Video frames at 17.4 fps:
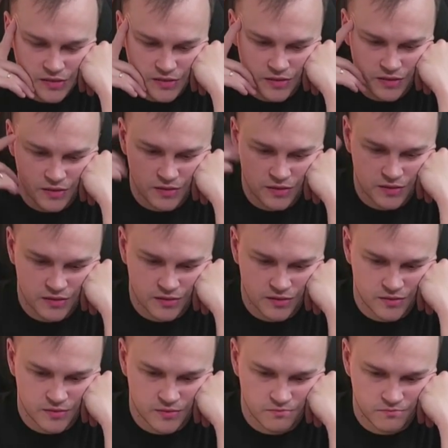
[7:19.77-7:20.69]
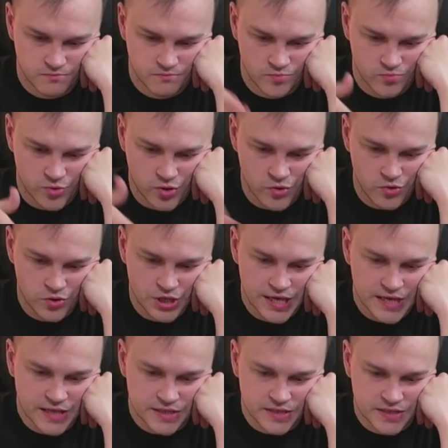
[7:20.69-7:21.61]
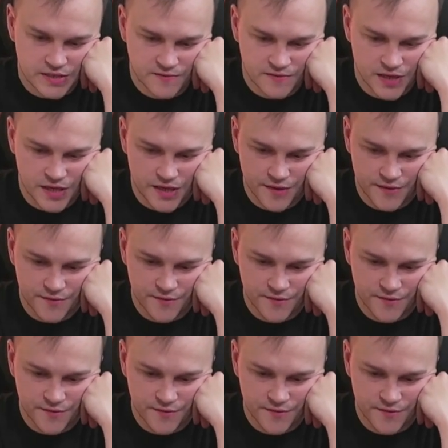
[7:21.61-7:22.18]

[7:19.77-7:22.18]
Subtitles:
rook takes c5